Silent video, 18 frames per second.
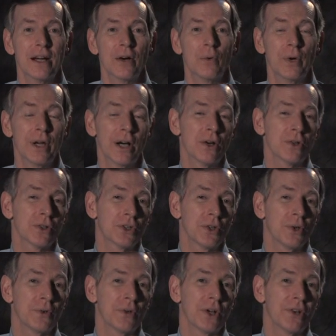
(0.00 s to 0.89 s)
We
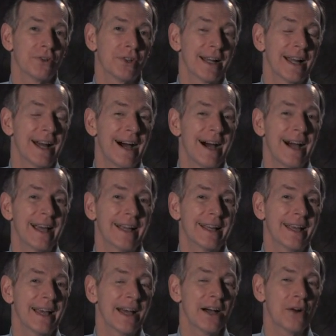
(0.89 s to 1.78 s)
also know that
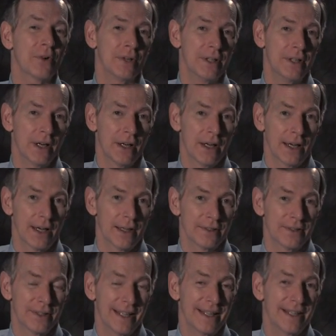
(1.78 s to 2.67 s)
high calorie
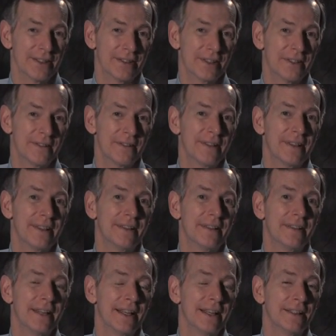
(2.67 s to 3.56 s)
diets, that is,
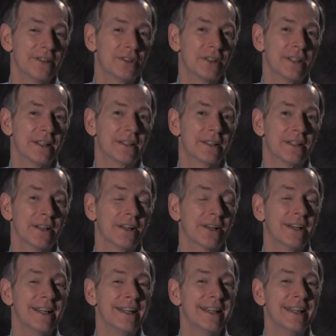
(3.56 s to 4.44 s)
things that
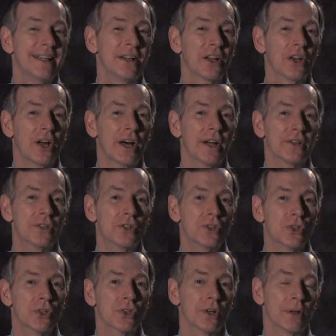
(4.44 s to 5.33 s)
uh, contain a lot of
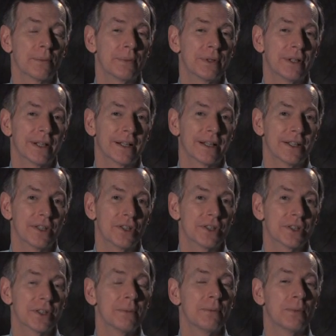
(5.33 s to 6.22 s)
sugar, particularly
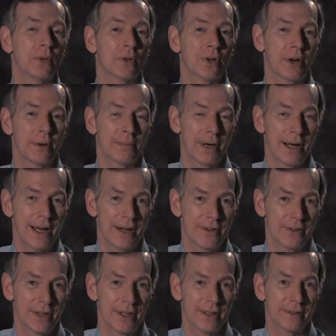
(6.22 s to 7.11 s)
simple
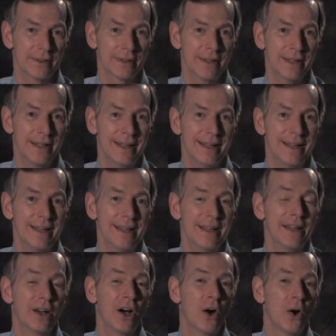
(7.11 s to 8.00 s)
carbohydrates,
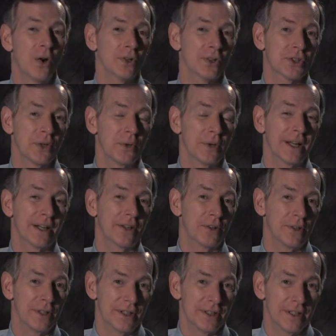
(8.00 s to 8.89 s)
also
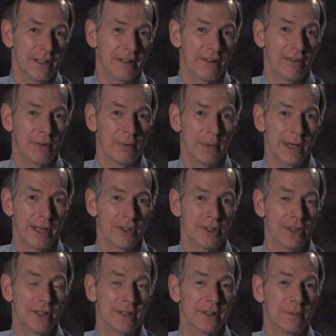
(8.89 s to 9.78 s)
increase
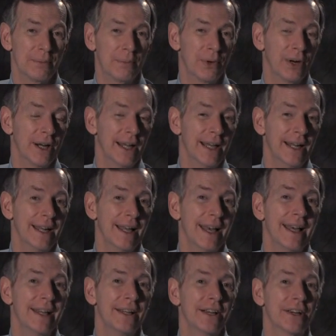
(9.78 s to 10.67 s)
inflammation of the brain,
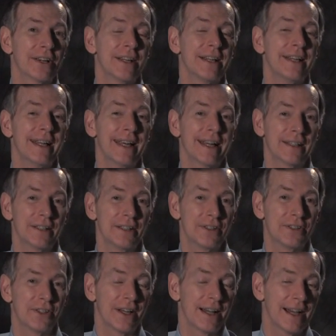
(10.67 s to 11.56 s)
and they're
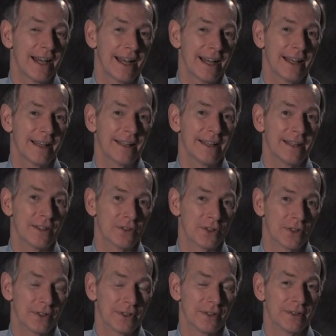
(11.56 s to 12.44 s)
connected to high
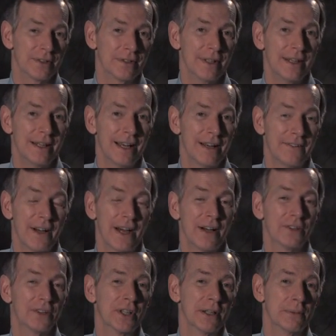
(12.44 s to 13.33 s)
incidence of
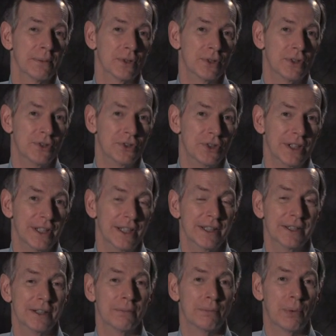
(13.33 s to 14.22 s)
Alzheimer's
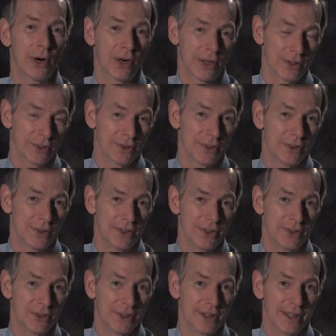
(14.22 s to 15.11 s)
disease and Parkinson's
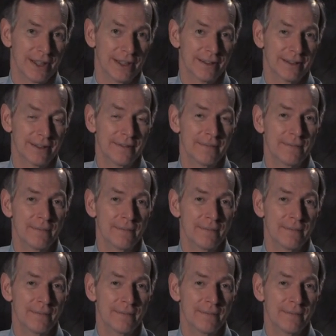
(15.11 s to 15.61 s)
disease.